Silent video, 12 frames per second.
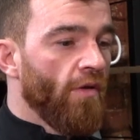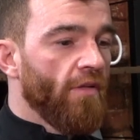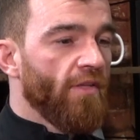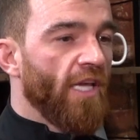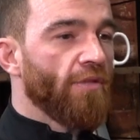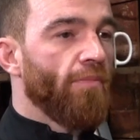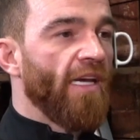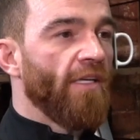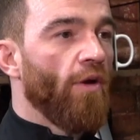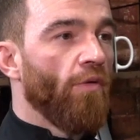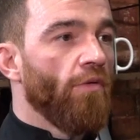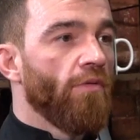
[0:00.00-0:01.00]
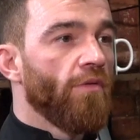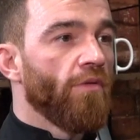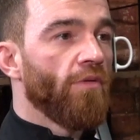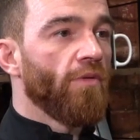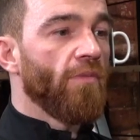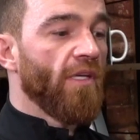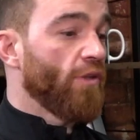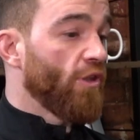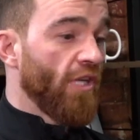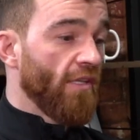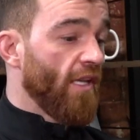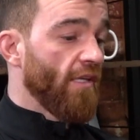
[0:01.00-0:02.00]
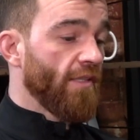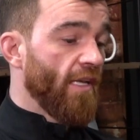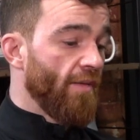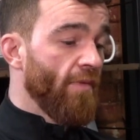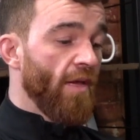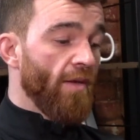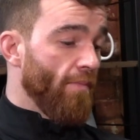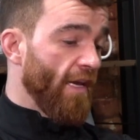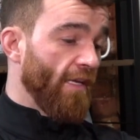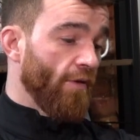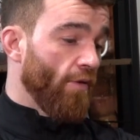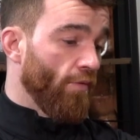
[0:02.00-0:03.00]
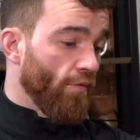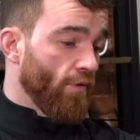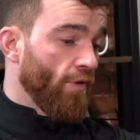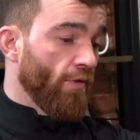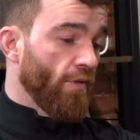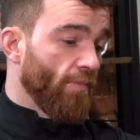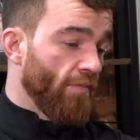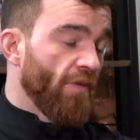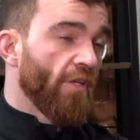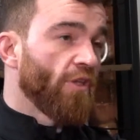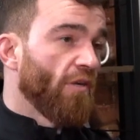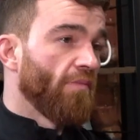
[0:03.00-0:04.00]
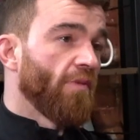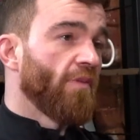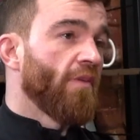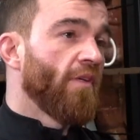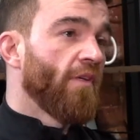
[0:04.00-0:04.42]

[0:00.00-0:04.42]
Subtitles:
That's my goal. You know what I mean? As I said last time, my goal is not to be world champion.